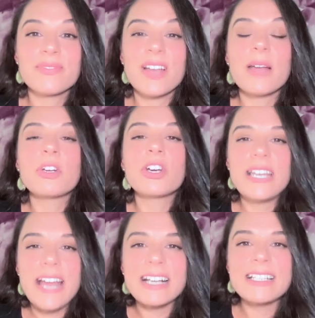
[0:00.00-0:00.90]
I'm
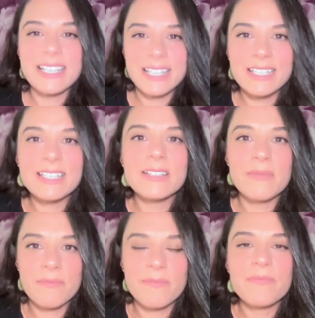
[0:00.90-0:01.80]
connected,
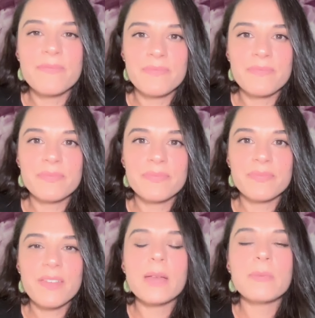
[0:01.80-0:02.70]

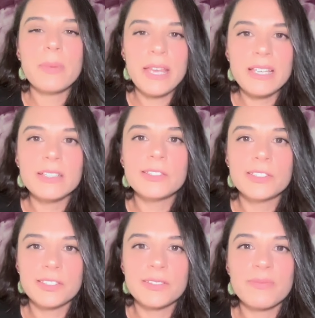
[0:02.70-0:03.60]
I'm
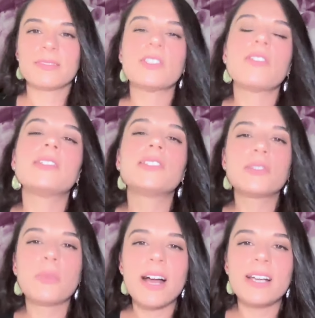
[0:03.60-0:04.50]
peace. So this
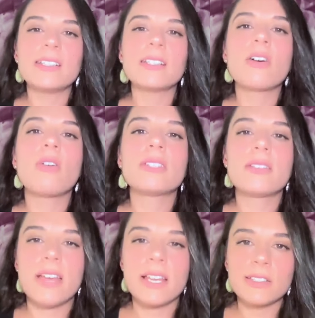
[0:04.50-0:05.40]
is why
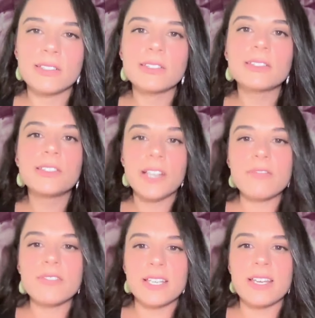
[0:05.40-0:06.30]
cultivating
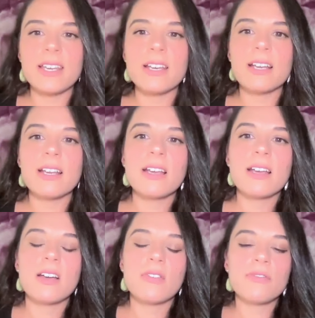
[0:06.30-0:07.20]
safety,
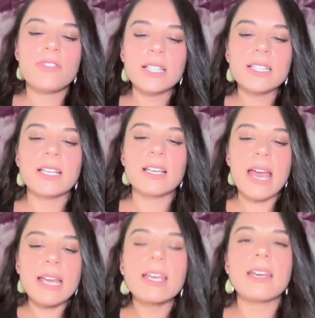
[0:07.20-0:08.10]
feeling
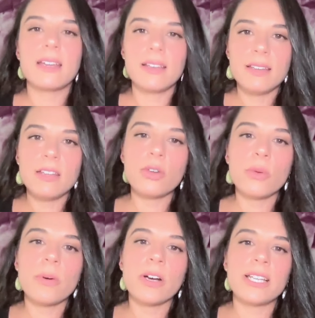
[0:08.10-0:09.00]
anchored in your
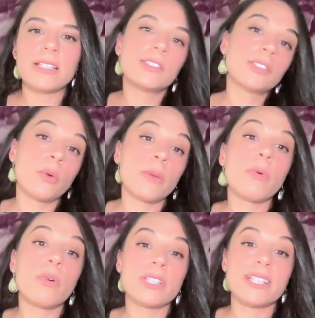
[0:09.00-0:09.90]
body is so
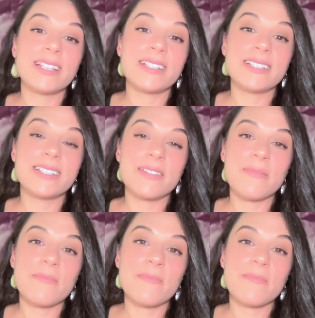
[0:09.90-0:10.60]
important.